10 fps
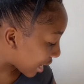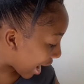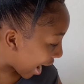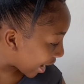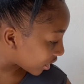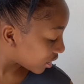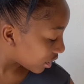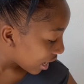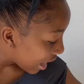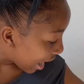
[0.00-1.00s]
And
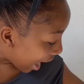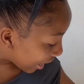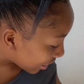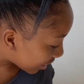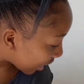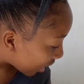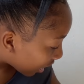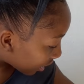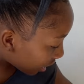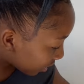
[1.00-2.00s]
I
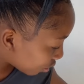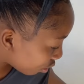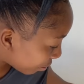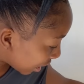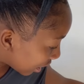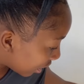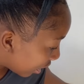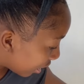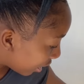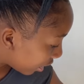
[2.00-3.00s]
think this will be